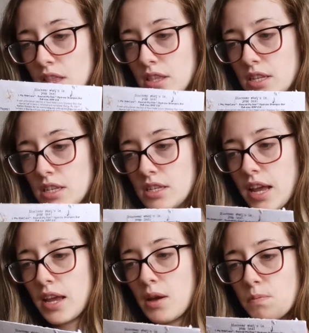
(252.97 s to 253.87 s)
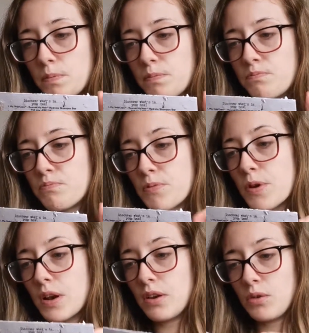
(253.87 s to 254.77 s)
This is a
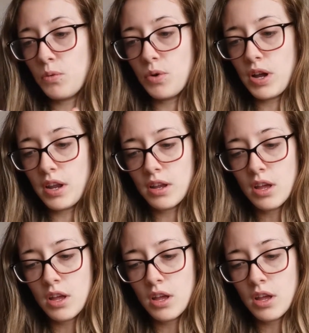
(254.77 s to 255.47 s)
brilliant way